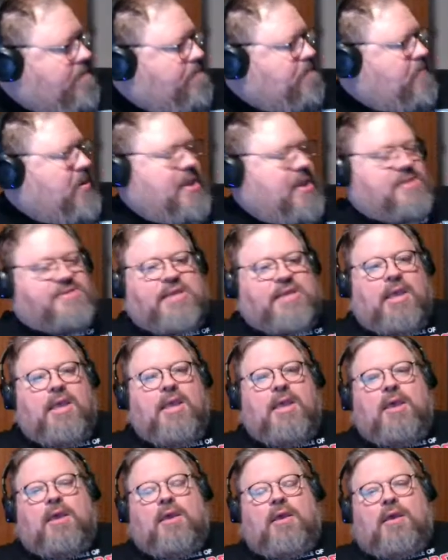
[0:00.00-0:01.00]
But
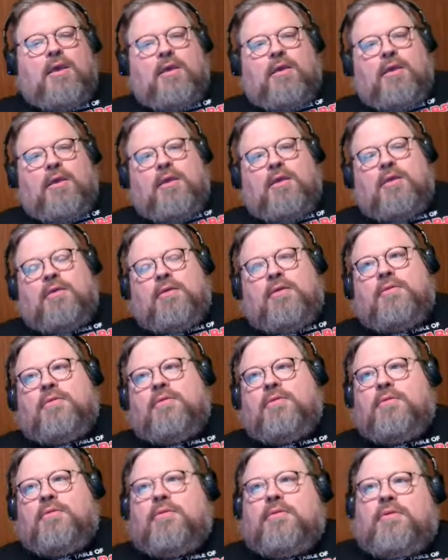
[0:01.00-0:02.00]
uh,
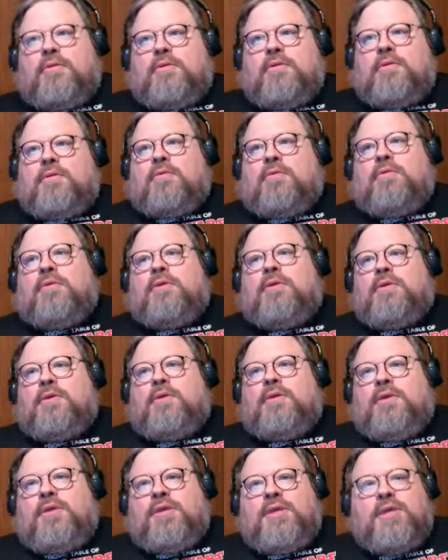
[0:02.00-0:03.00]

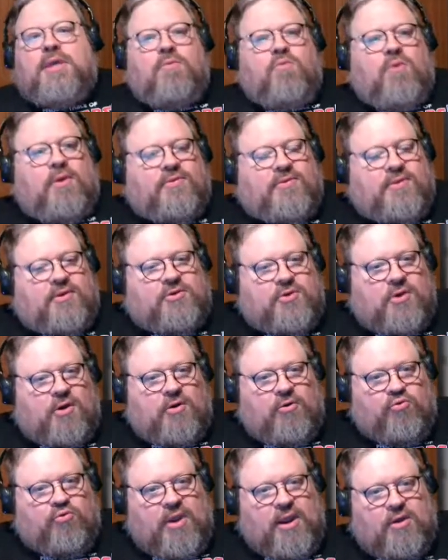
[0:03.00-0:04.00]
he was such a
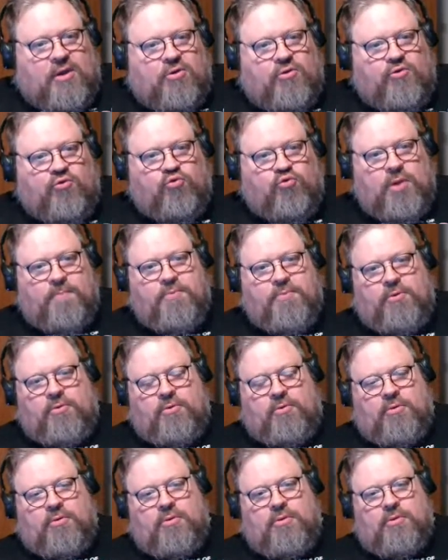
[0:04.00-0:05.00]
great contributor
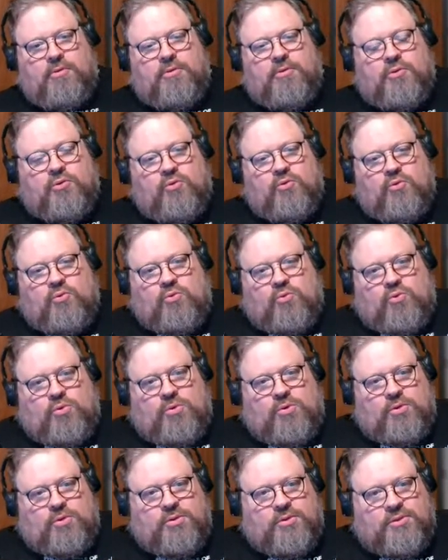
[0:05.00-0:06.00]
to
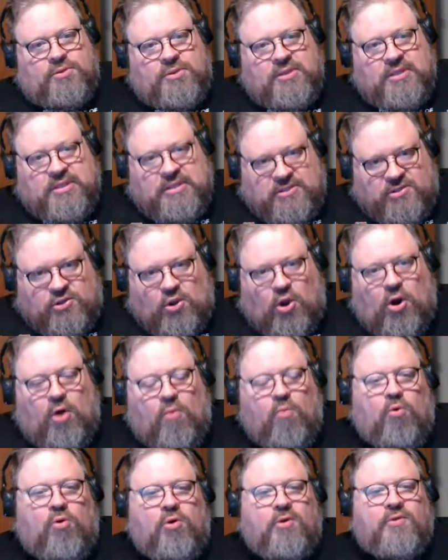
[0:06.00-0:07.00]
the Star
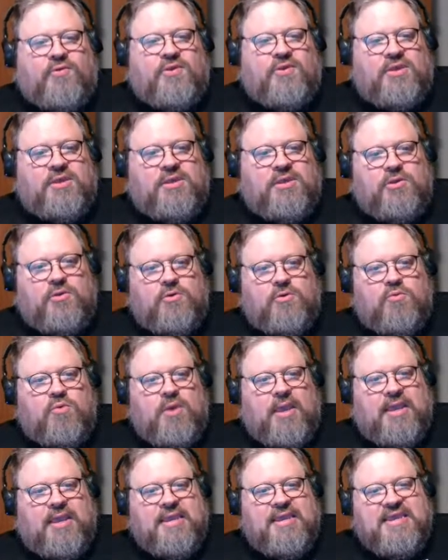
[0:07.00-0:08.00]
Wars EU
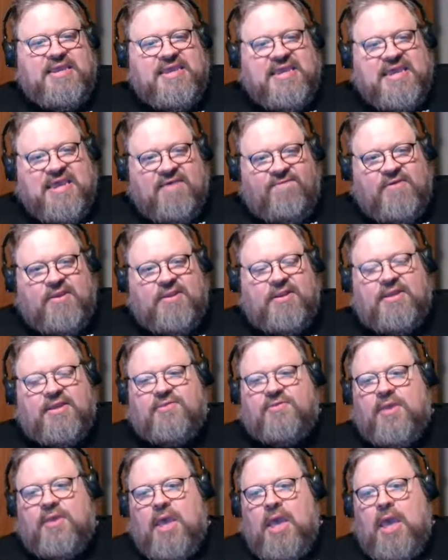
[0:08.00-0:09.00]
in giving
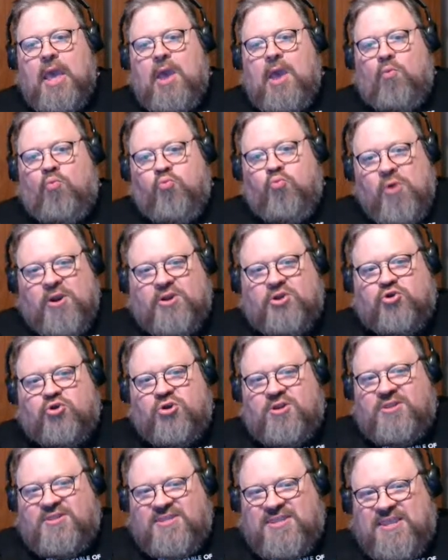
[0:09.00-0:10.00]
us
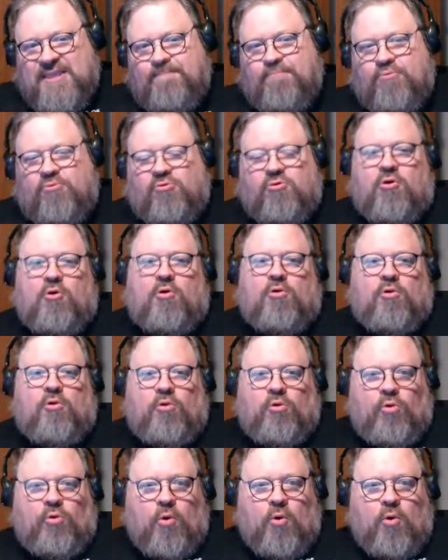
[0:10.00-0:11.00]
richer, deeper
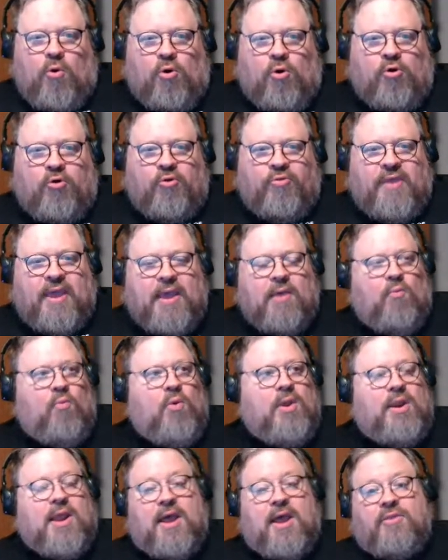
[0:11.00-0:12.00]
lore that
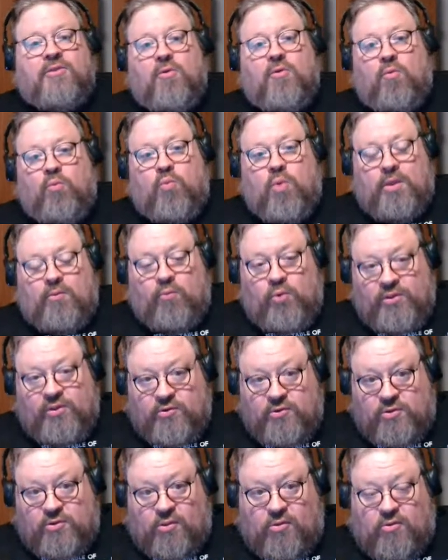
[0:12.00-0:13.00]
went on to
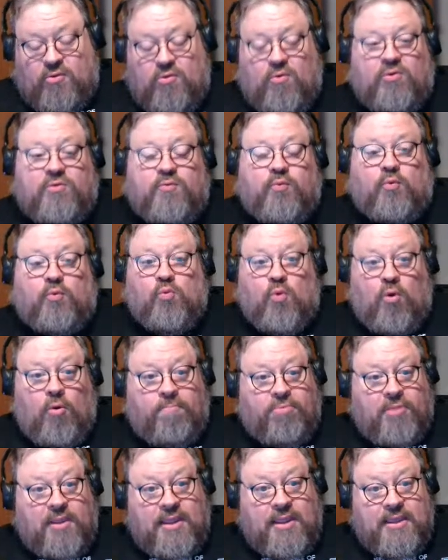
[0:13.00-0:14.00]
Wizards of the Coast for role
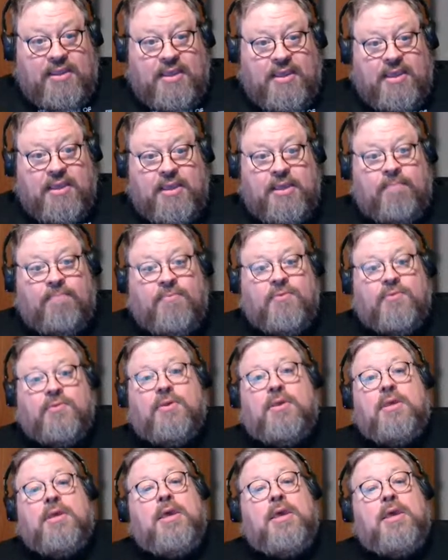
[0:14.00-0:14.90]
playing games,